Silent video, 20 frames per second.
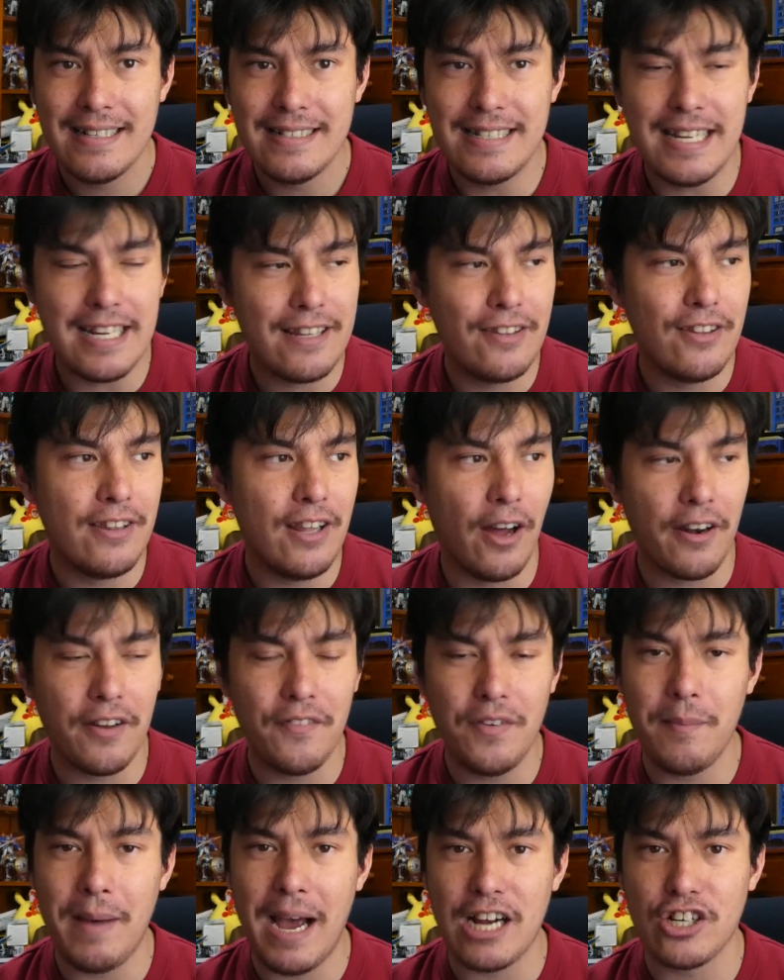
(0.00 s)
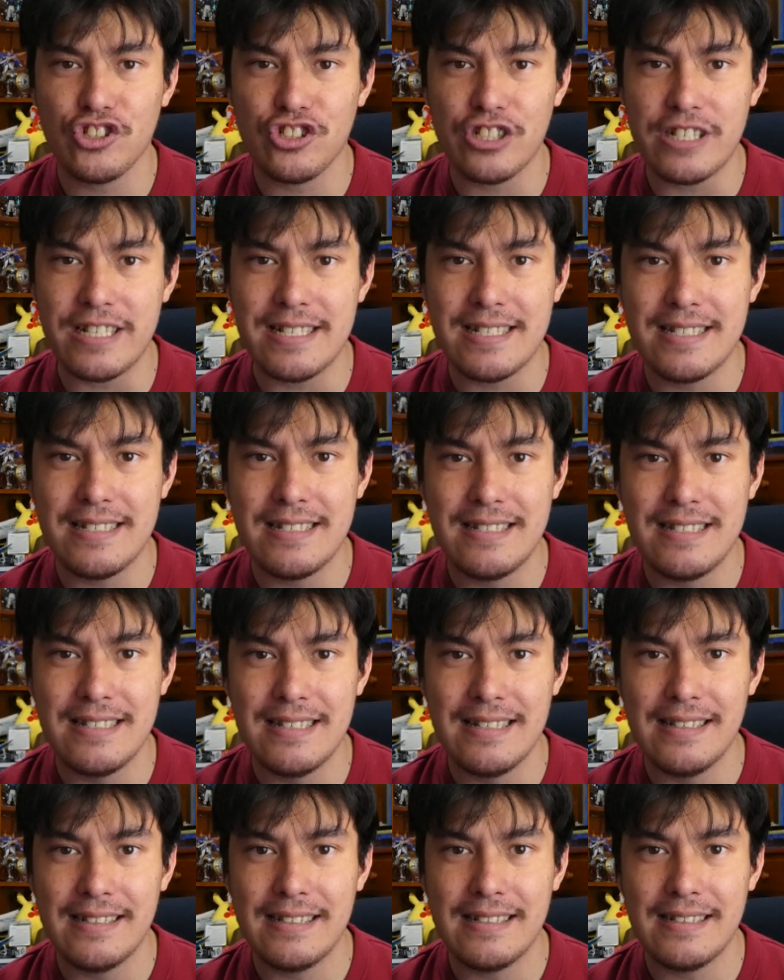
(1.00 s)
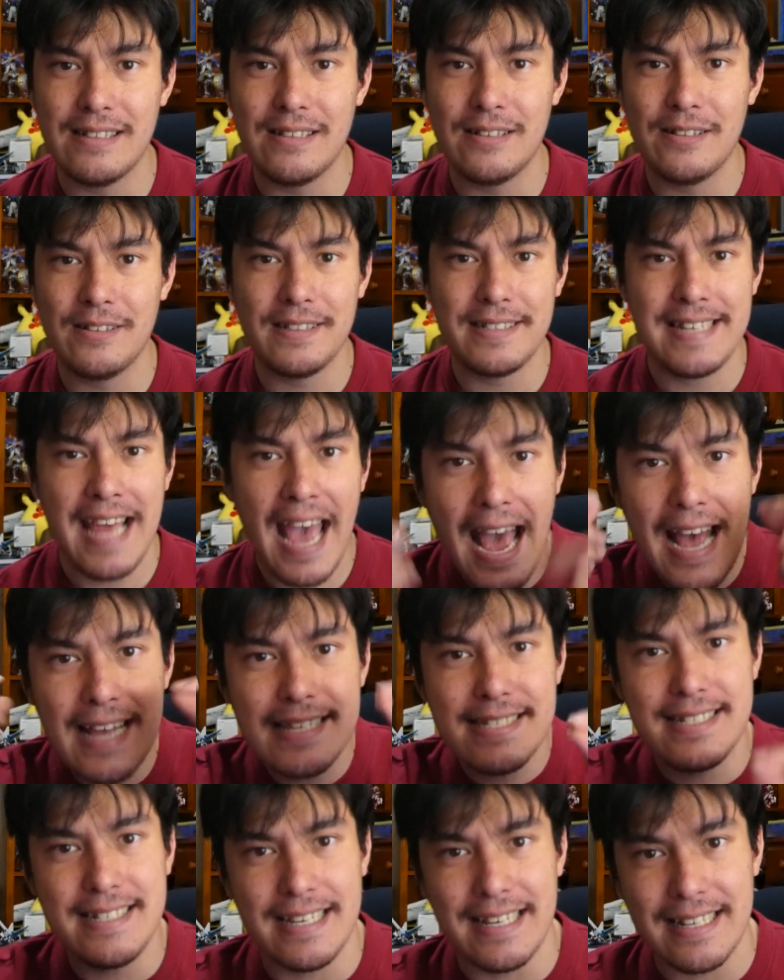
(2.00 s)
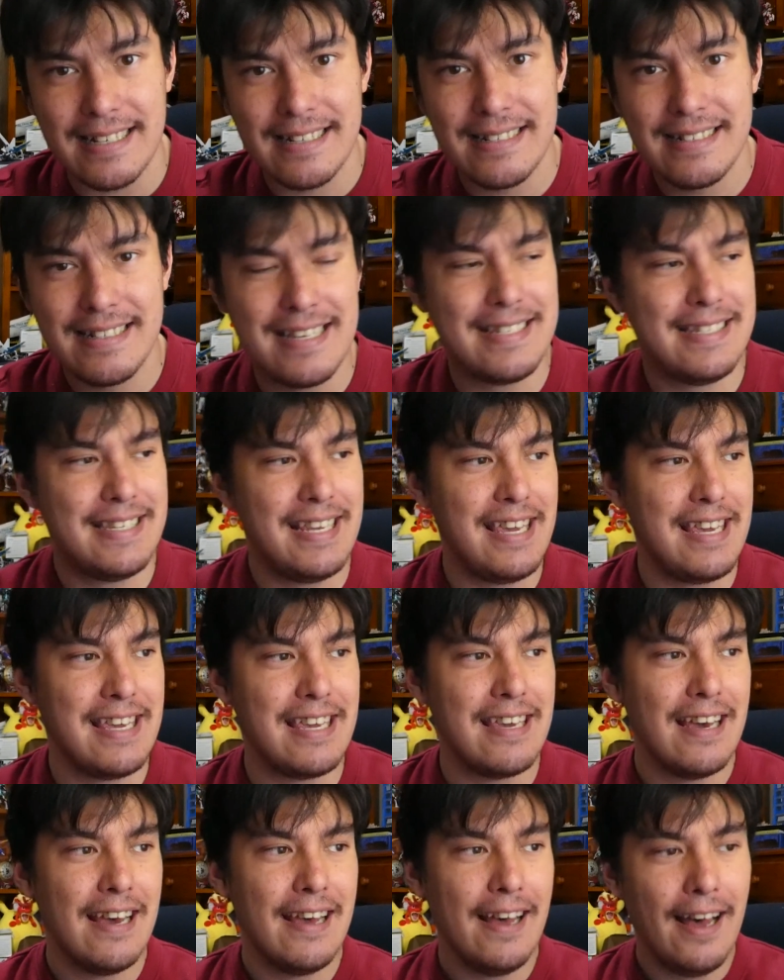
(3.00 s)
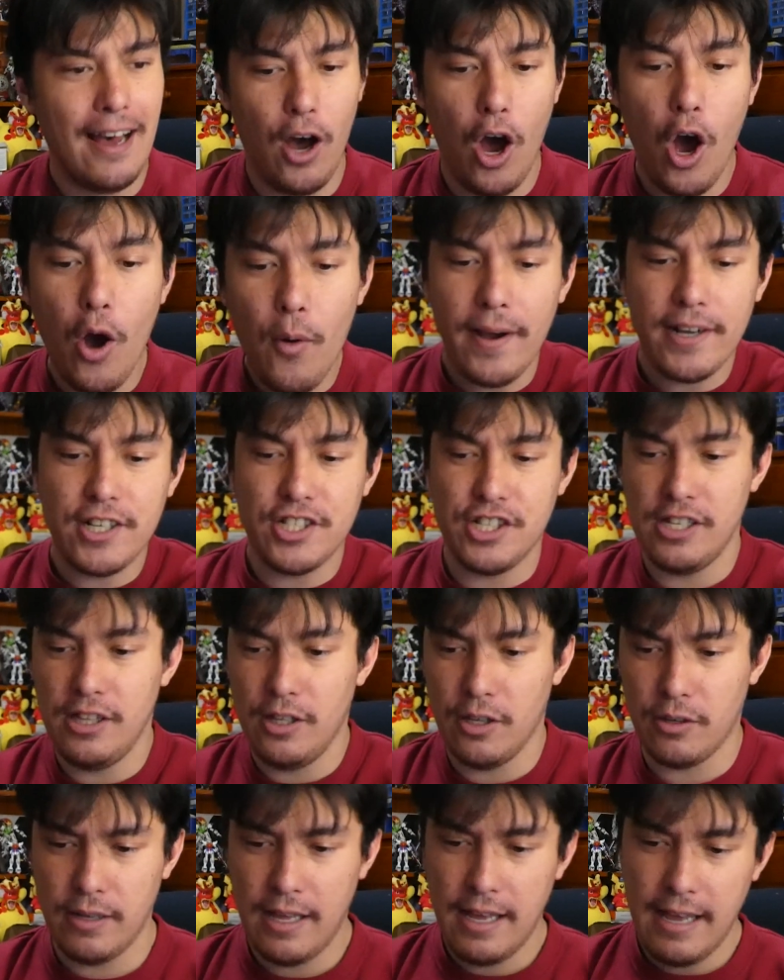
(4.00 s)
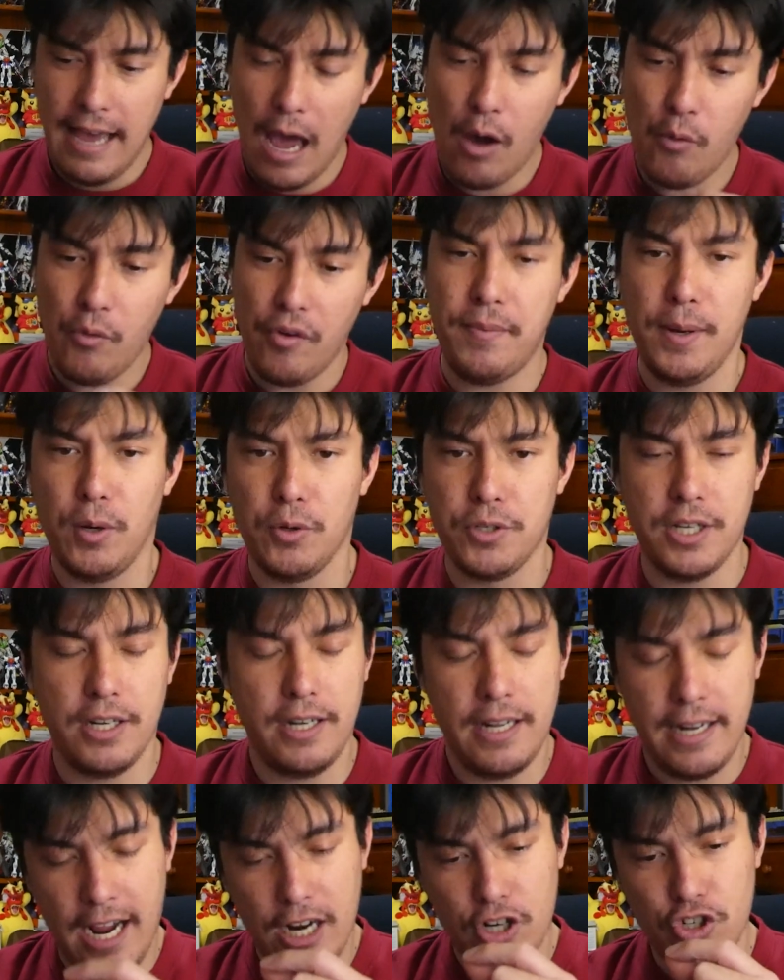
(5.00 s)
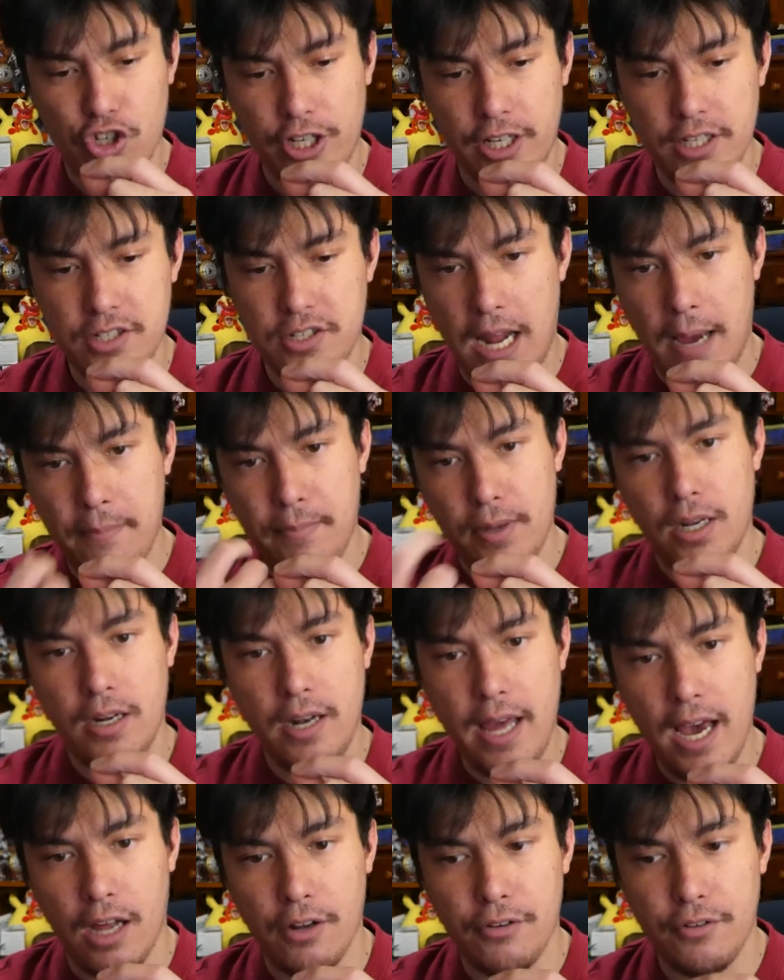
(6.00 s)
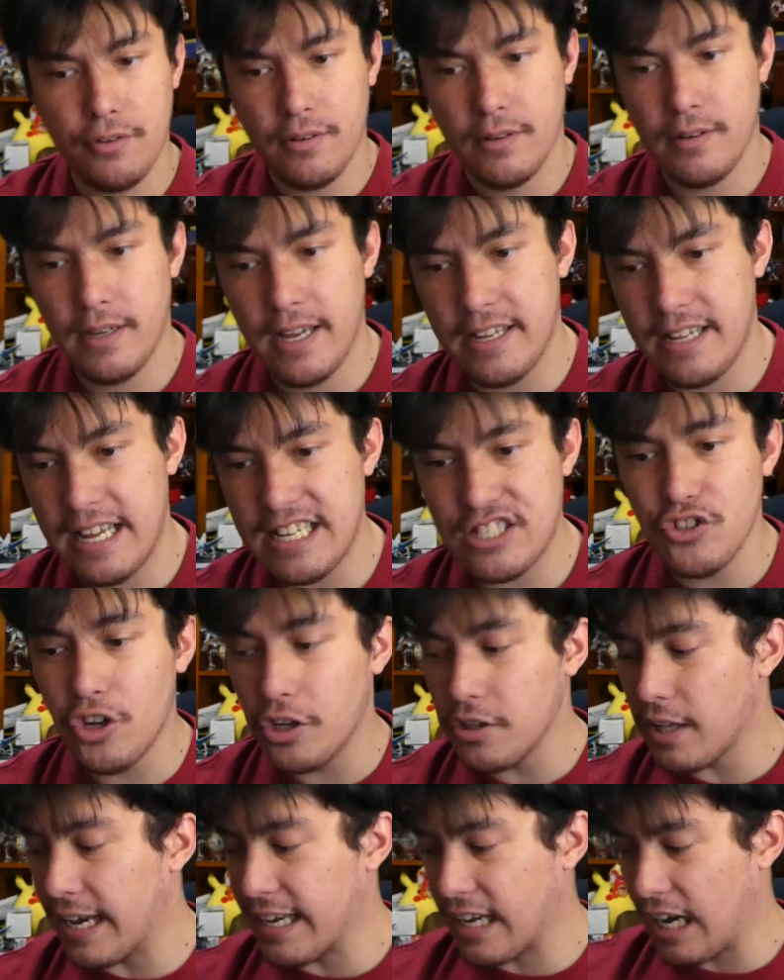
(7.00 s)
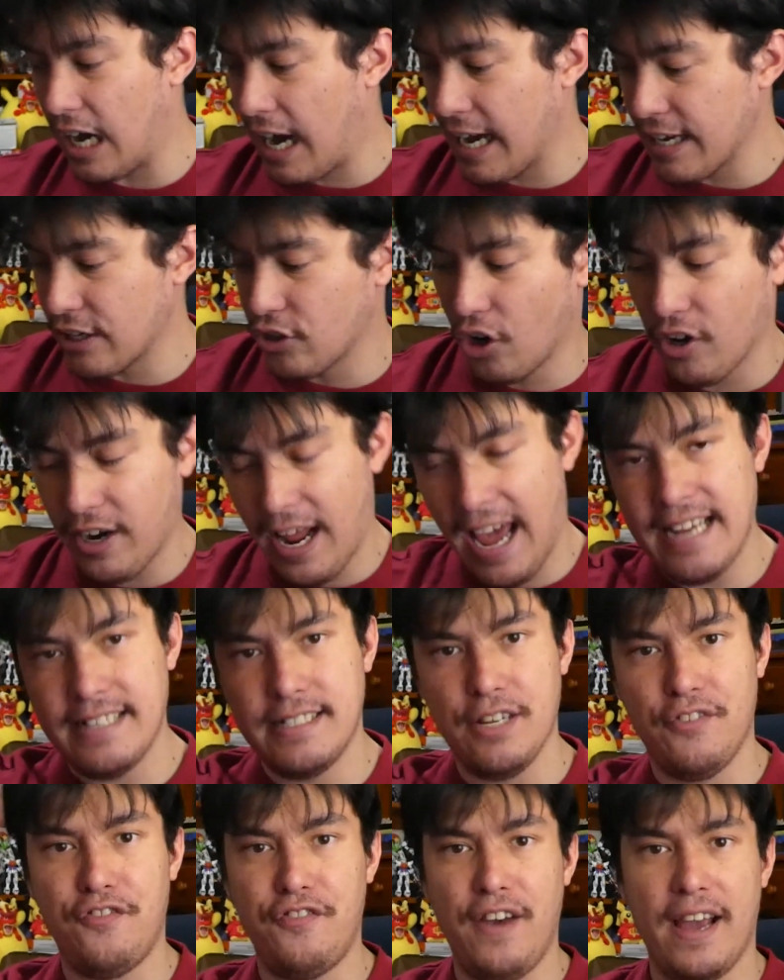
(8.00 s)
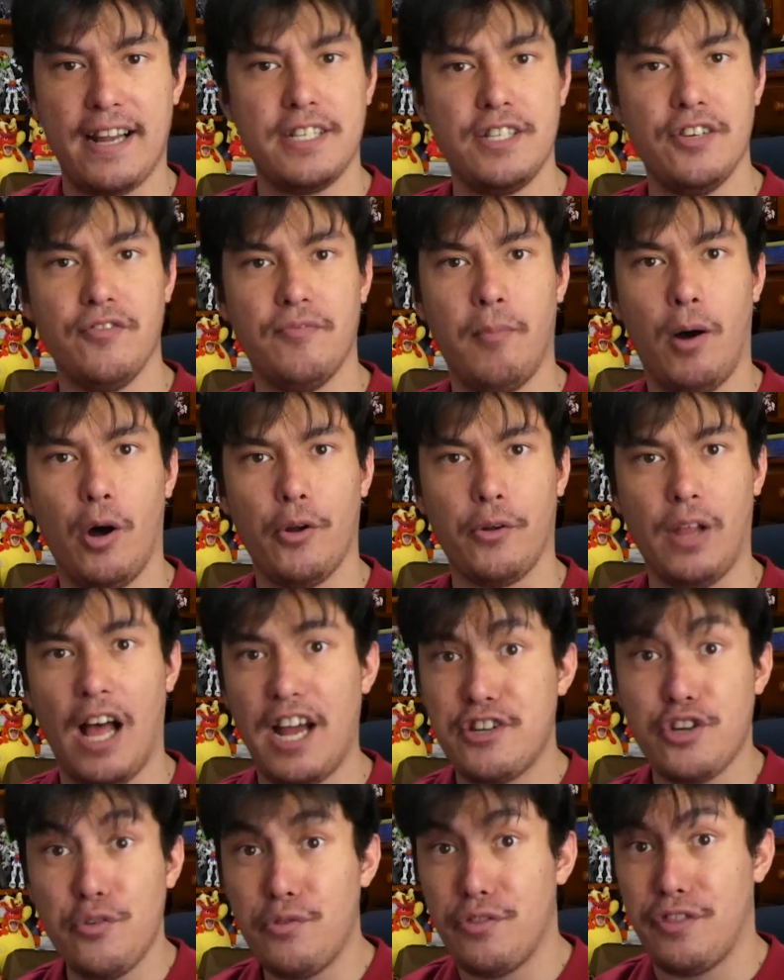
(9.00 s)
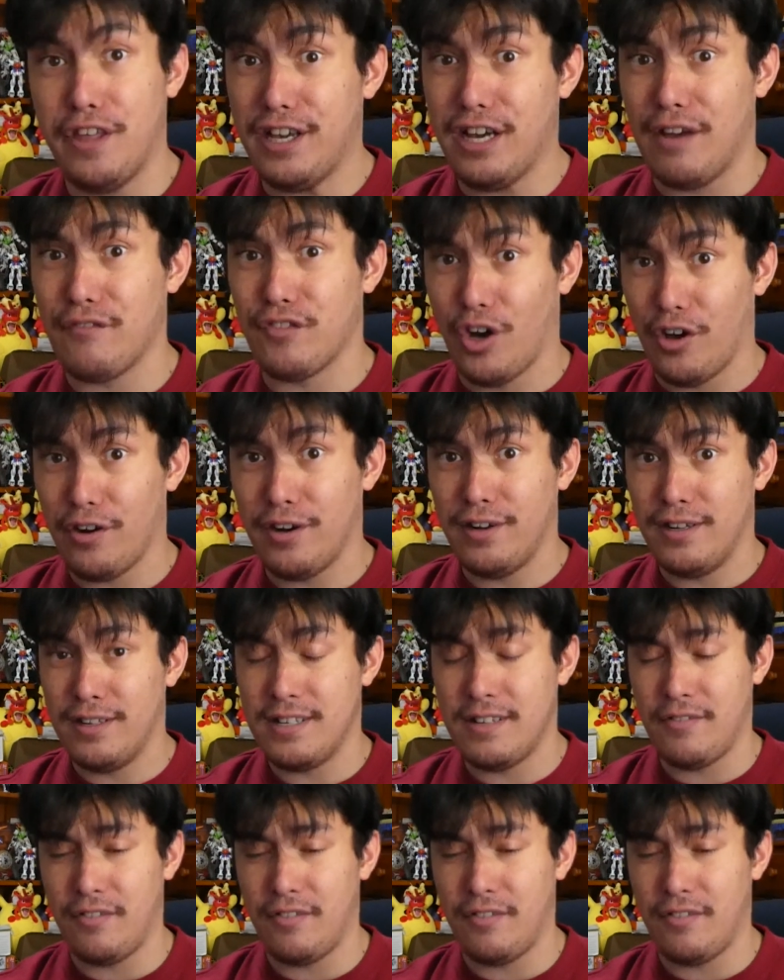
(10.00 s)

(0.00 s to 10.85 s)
Did none of them actually test it to see, oh, actually, look, how we built it, it actually can snap in and out. It's not like I got a defective model. I don't think I've gotten